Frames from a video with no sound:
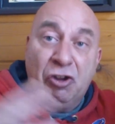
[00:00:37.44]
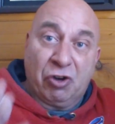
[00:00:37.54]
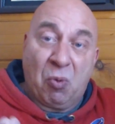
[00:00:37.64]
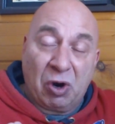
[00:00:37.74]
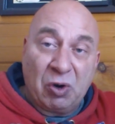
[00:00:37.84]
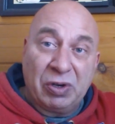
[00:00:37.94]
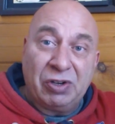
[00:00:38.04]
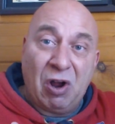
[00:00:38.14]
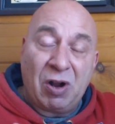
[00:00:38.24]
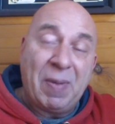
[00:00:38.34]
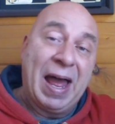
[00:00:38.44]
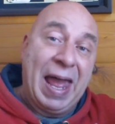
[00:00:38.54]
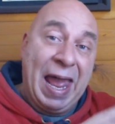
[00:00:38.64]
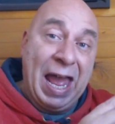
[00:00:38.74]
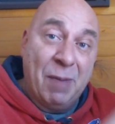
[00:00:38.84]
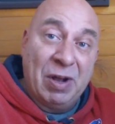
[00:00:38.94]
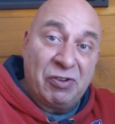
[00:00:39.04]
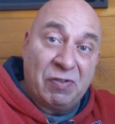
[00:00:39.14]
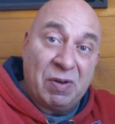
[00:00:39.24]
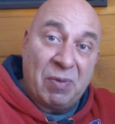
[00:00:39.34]
So we're going to talk about how
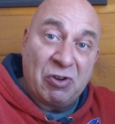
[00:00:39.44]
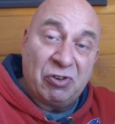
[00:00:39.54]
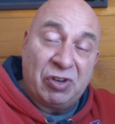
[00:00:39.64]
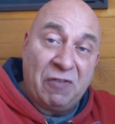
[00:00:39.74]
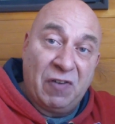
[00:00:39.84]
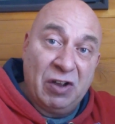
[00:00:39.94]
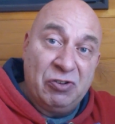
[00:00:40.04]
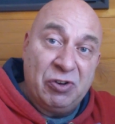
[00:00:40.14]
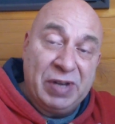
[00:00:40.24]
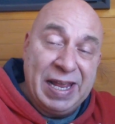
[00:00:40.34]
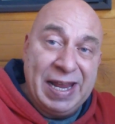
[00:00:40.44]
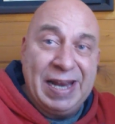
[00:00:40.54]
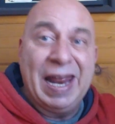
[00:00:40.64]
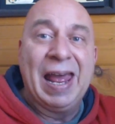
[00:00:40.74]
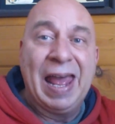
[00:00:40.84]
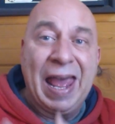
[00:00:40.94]
much of an emergency fund you need,